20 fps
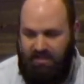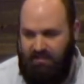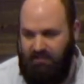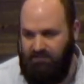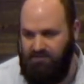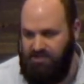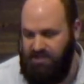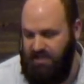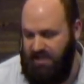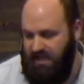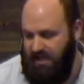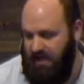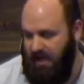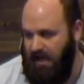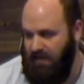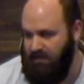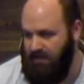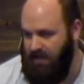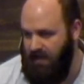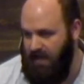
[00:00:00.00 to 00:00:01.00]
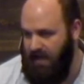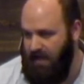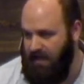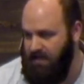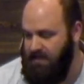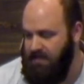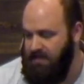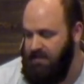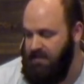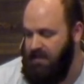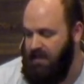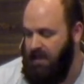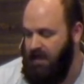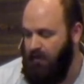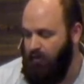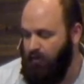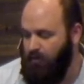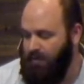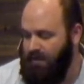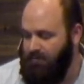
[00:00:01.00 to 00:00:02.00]
And if she cannot, then I
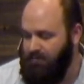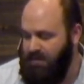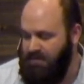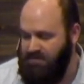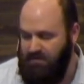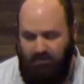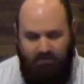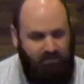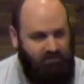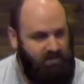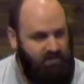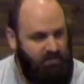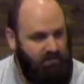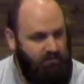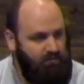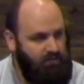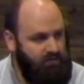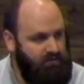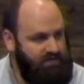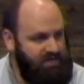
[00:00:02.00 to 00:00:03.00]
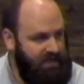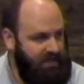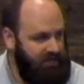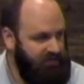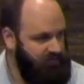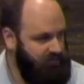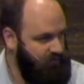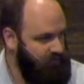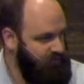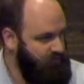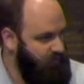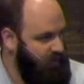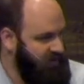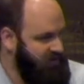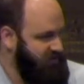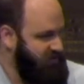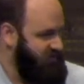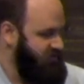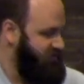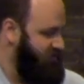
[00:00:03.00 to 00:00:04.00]
will make myself available to answer those
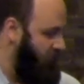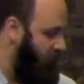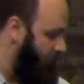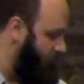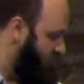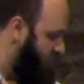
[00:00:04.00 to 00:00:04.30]
questions. So